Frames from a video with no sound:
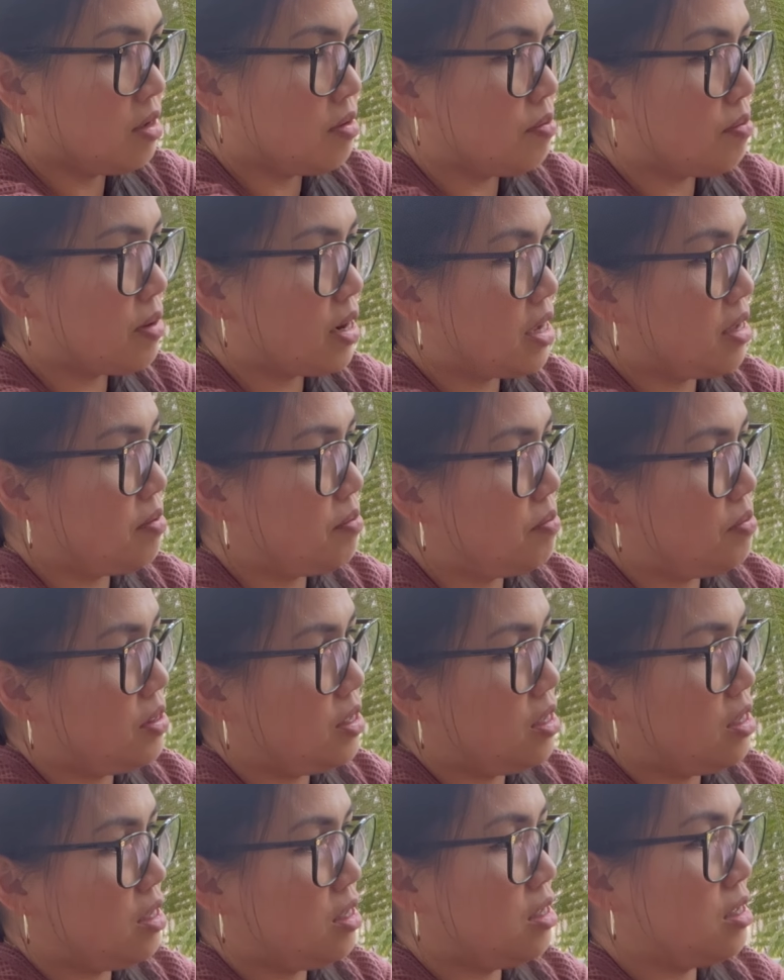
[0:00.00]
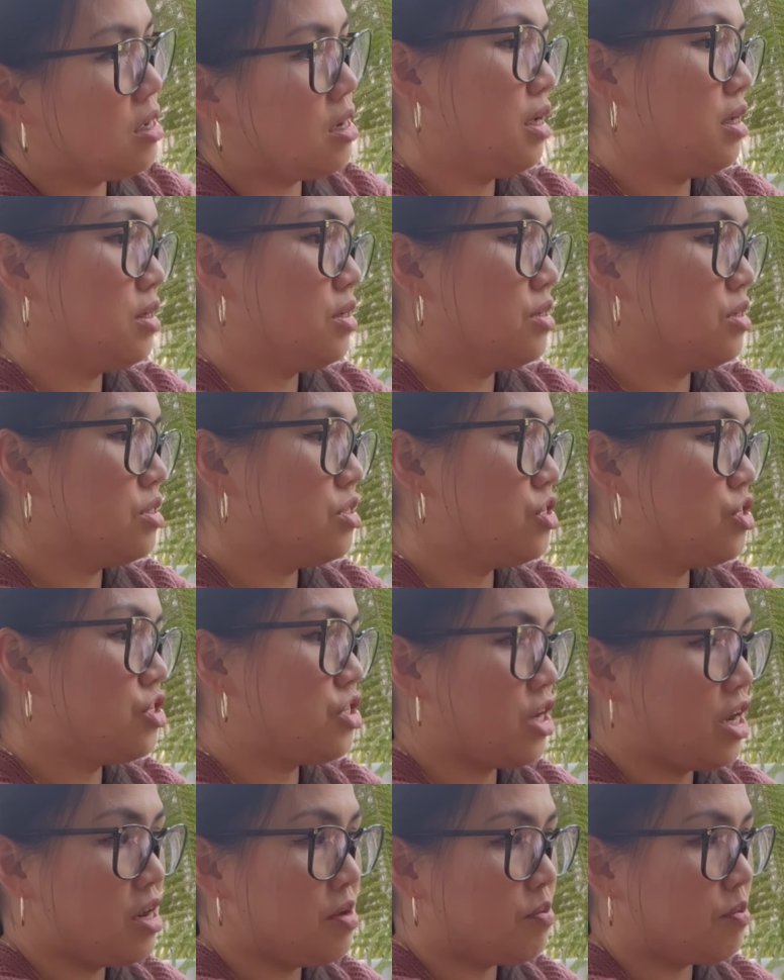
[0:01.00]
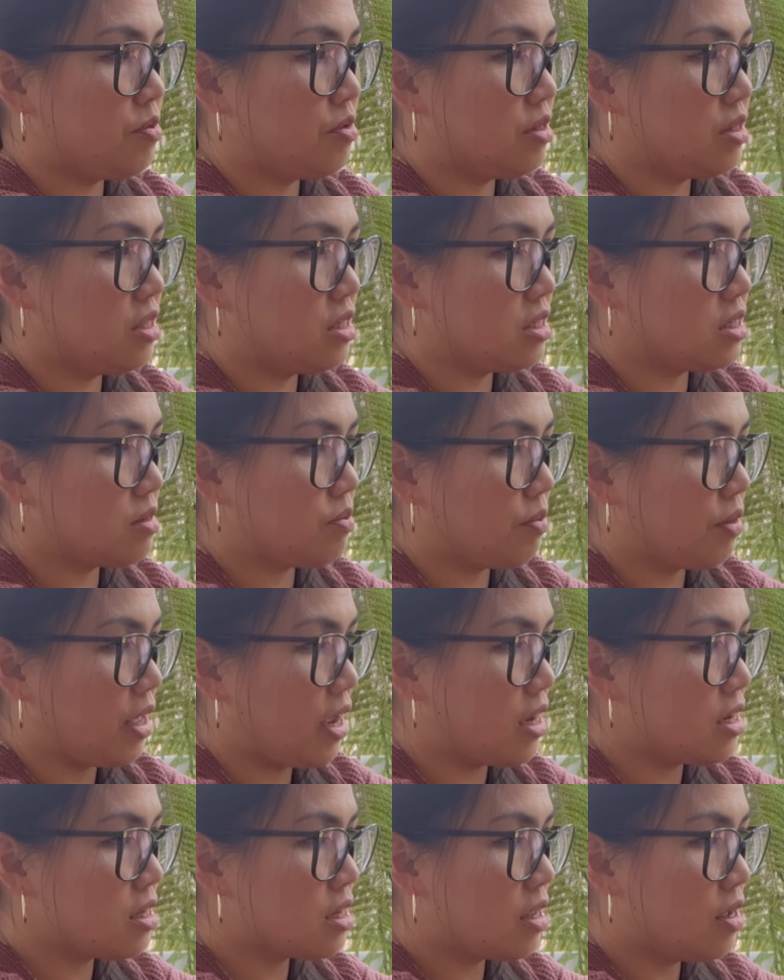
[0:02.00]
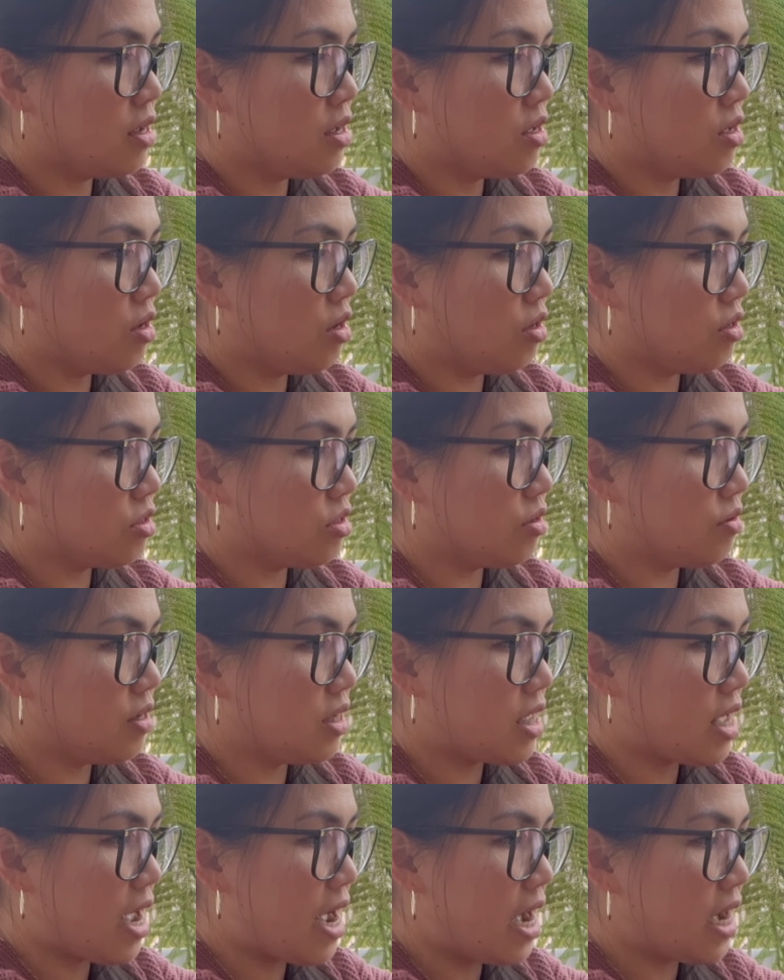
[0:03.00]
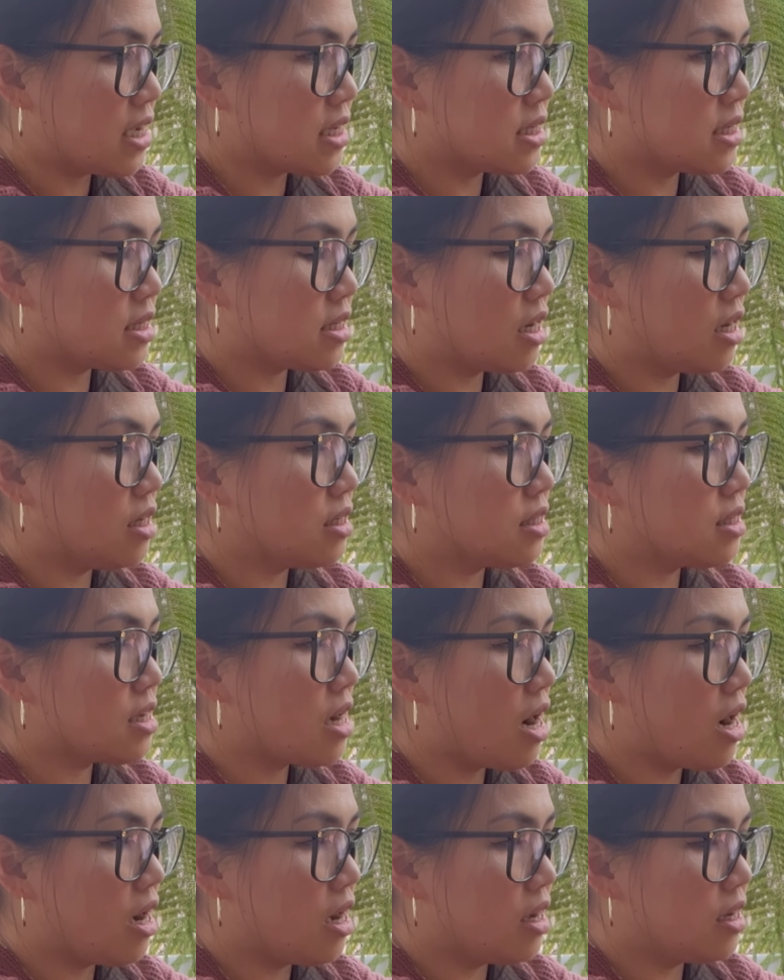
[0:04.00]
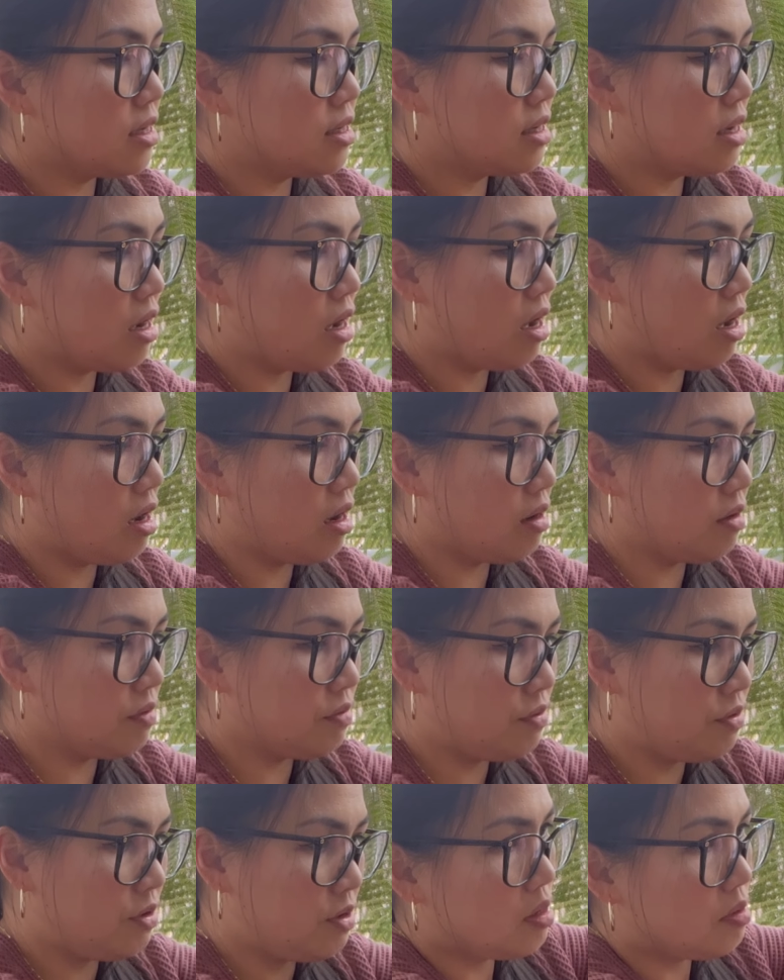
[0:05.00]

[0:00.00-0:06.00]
might be in good shape with this plant, although it has a ton of